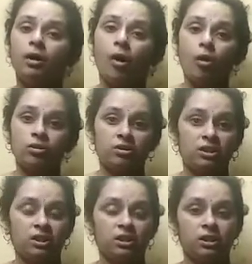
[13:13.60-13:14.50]

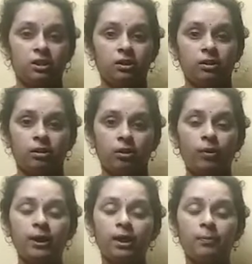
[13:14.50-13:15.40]
oxygen.
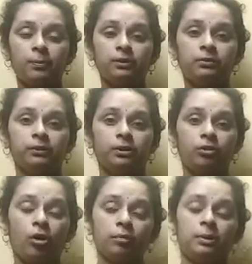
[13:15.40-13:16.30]
What happens when the
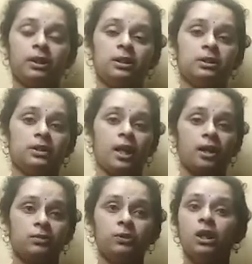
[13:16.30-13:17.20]
non-metals
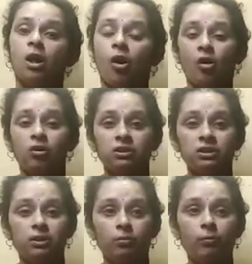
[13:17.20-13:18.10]
reacts with
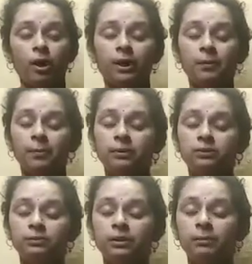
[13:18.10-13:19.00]
oxygen? What happens
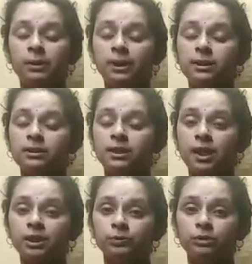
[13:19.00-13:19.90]
when the metals
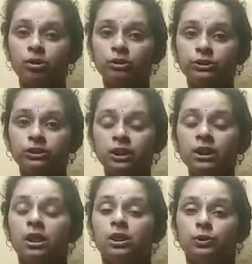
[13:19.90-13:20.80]
reacts with oxygen?
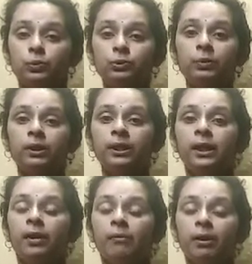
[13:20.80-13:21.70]

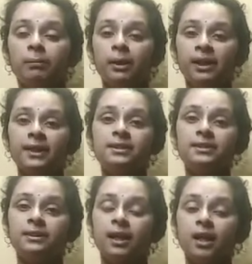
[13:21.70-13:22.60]
Usually when metals
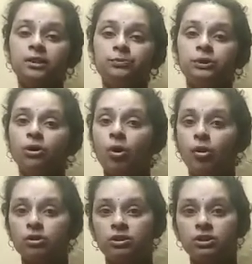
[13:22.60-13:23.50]
reacts with
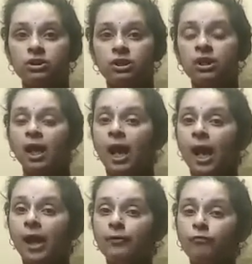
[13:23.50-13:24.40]
oxygen
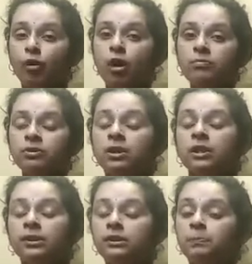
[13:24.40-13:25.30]
and forms
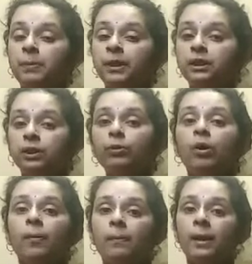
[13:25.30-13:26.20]
respective
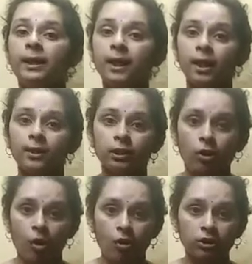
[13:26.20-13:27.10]
metallic
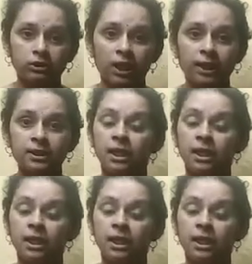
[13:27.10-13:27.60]
oxides,